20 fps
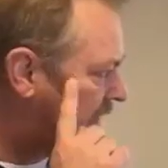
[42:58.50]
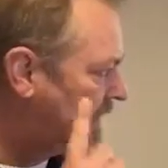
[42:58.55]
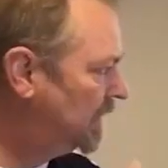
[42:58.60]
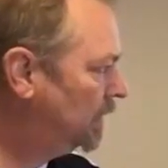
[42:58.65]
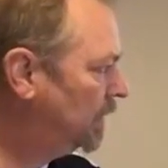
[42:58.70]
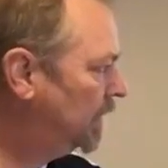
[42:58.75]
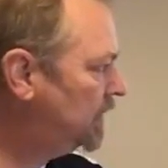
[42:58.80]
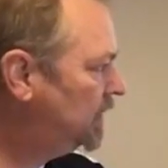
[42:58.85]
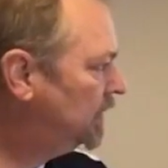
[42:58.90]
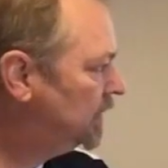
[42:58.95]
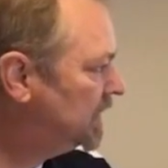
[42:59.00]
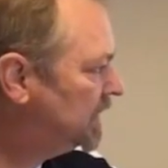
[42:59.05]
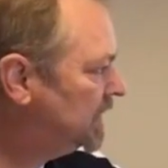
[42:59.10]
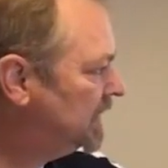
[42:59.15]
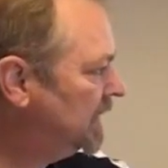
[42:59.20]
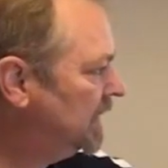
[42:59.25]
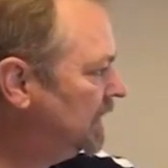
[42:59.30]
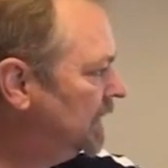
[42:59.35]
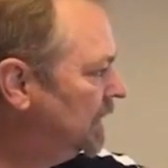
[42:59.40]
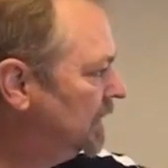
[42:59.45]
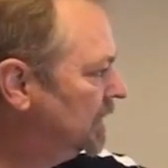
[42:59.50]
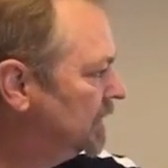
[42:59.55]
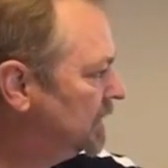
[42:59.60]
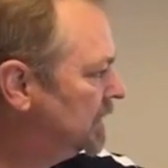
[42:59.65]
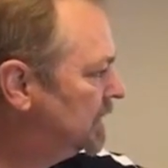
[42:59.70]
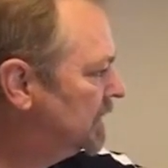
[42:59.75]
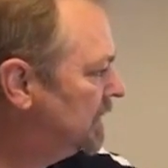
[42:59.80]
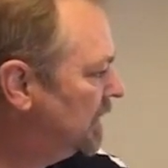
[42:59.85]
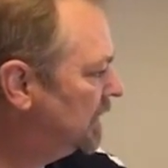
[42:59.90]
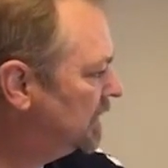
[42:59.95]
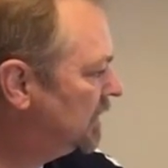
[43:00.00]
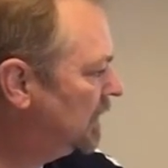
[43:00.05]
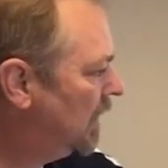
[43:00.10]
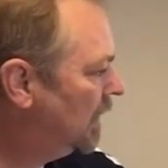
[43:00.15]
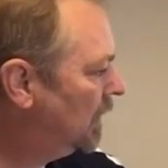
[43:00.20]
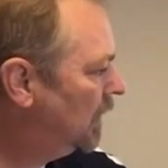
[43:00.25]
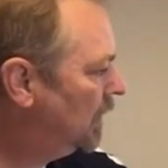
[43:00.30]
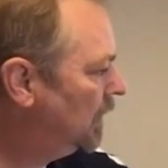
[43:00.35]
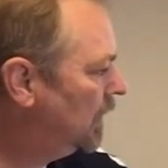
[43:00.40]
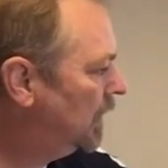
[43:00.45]
So what you'll see is there's
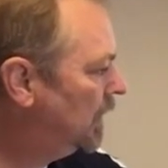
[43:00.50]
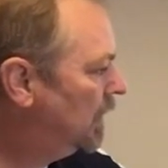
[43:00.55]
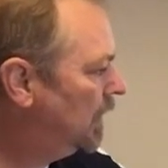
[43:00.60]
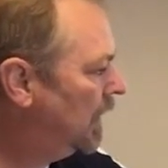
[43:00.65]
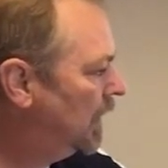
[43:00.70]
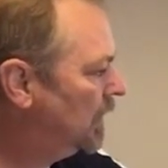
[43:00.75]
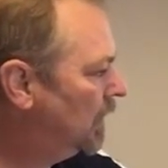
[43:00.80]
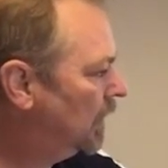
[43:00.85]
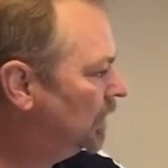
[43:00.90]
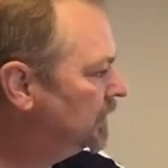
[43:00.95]
no longer an